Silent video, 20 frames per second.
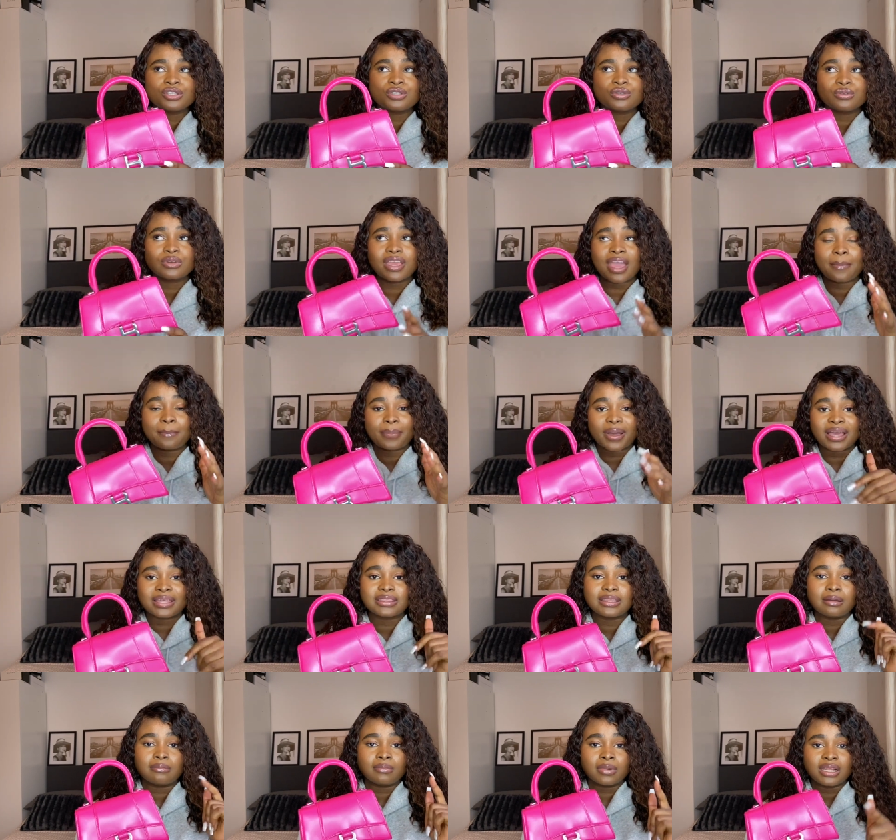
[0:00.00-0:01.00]
to get
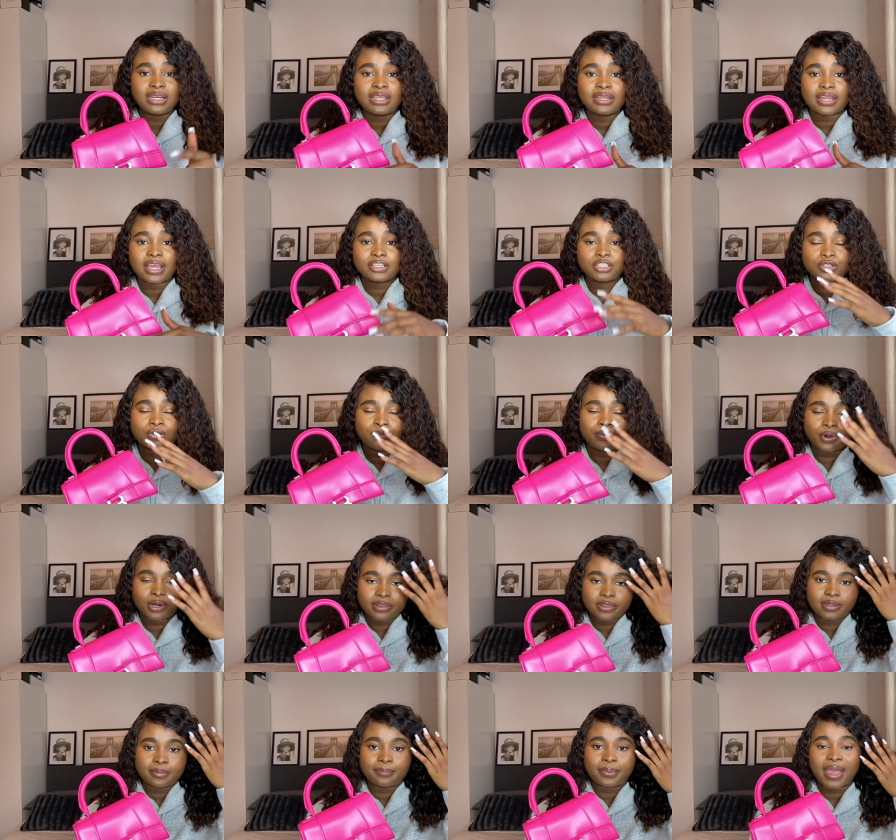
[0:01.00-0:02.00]
back the money that you
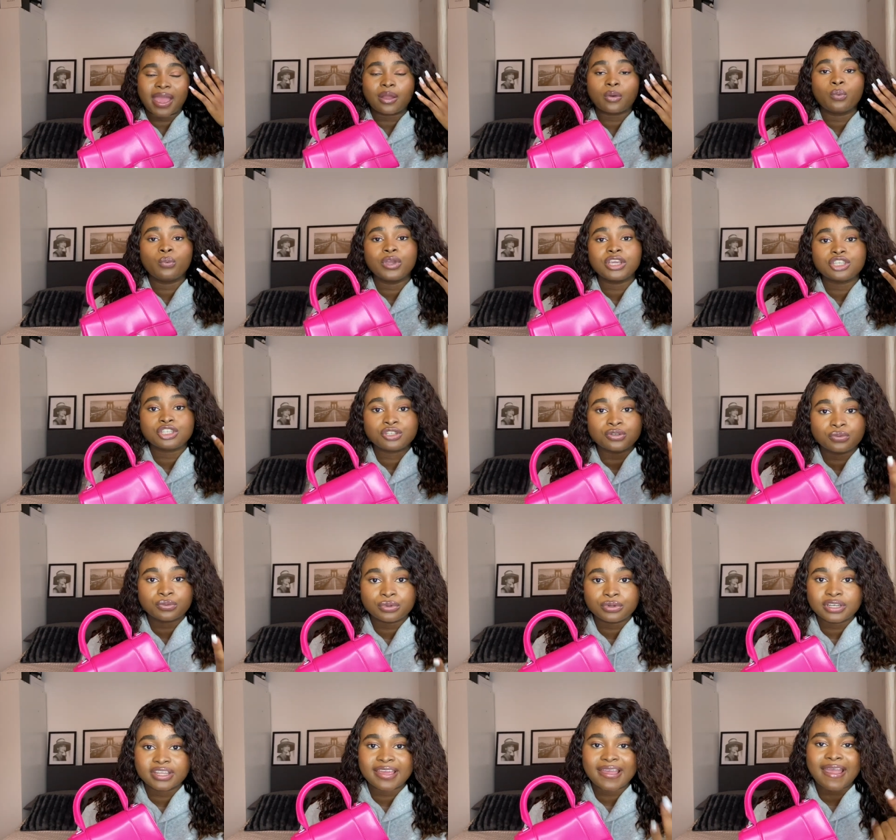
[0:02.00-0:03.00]
bought the bag which you
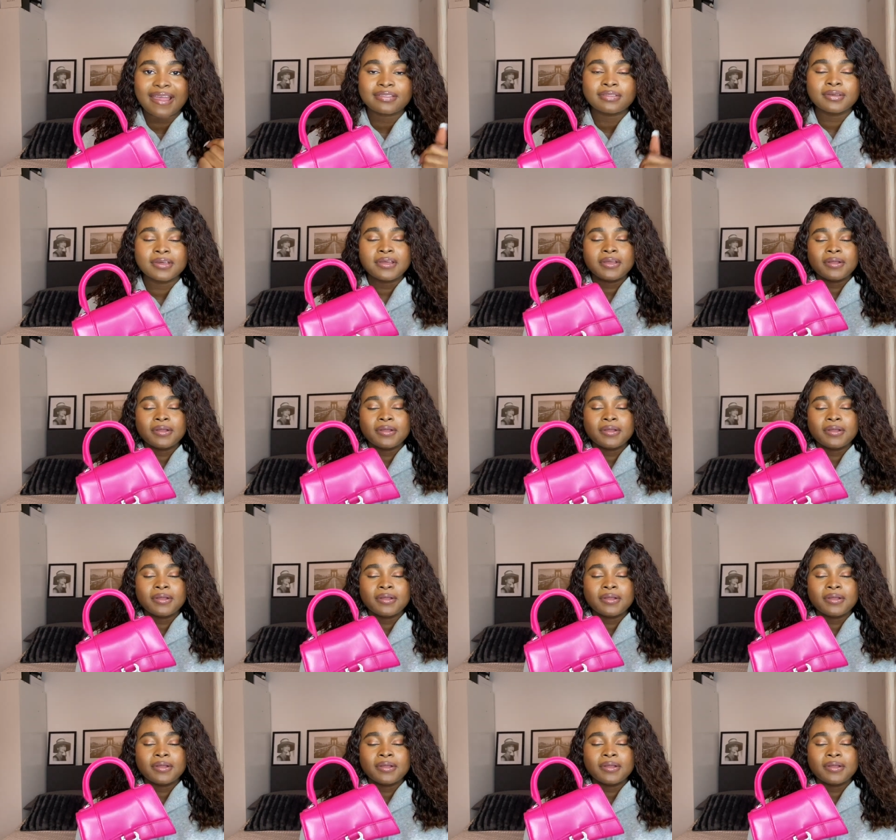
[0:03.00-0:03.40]
won't get